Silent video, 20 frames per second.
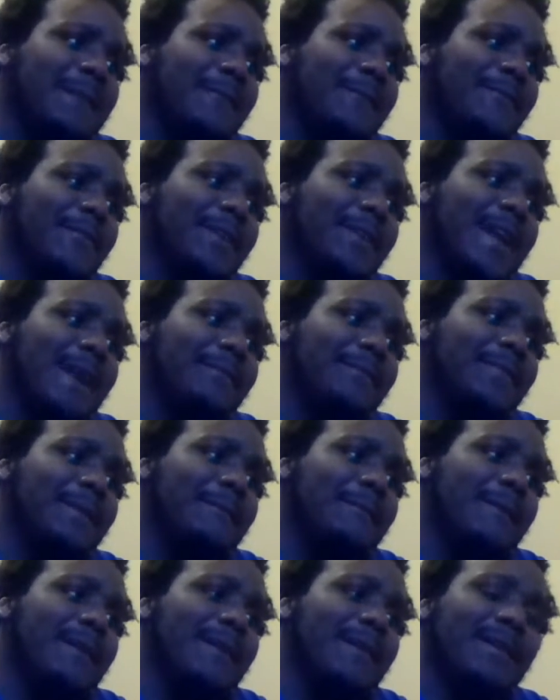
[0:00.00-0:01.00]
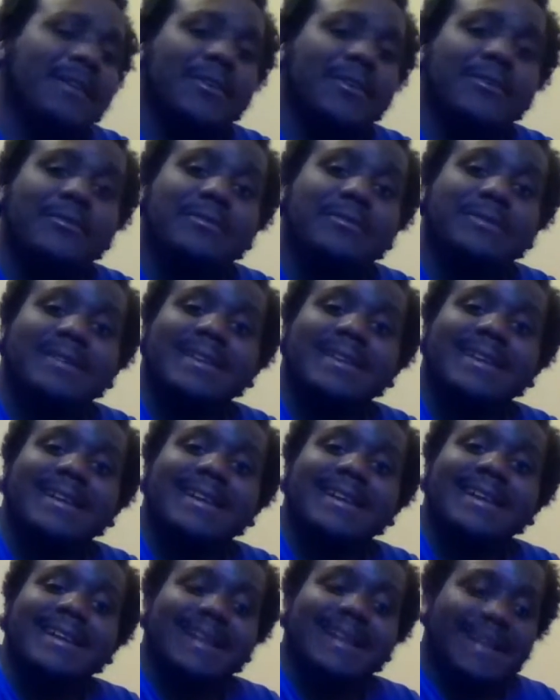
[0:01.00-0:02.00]
Captain America, who
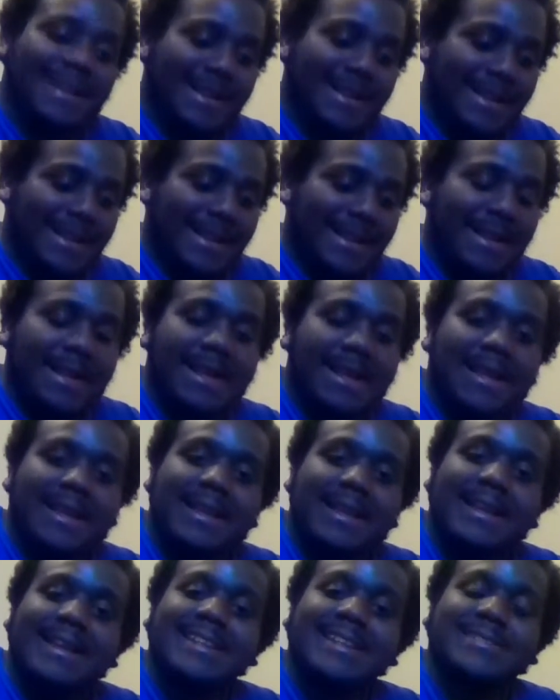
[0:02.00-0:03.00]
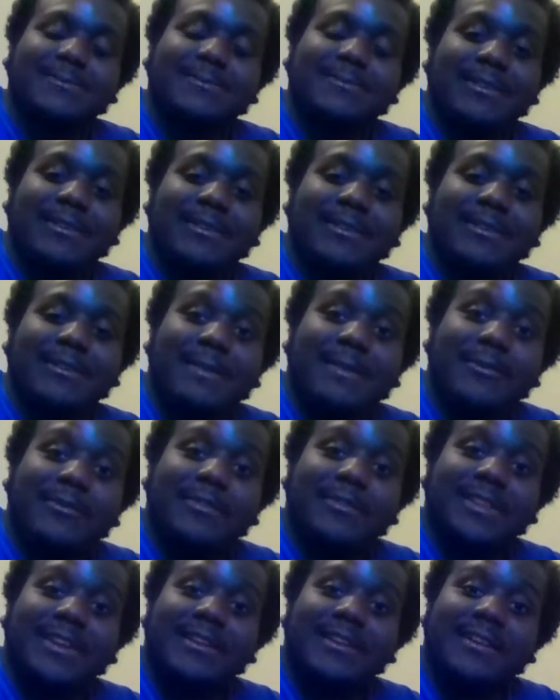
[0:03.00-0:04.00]
is wielding
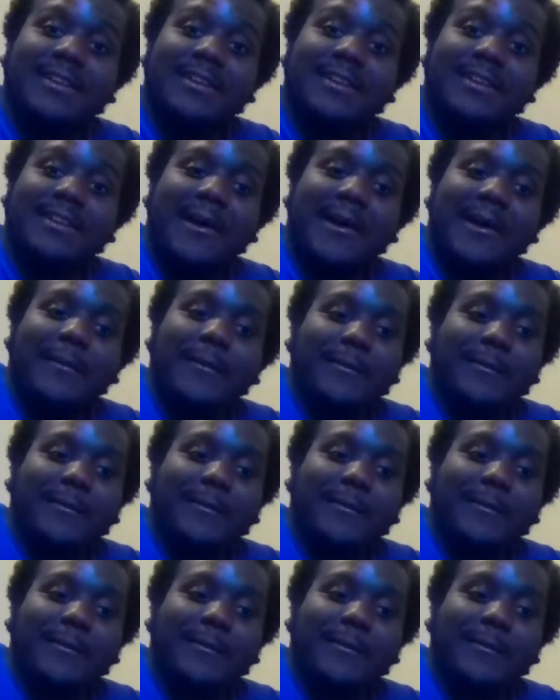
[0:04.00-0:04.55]
Mjolnir now.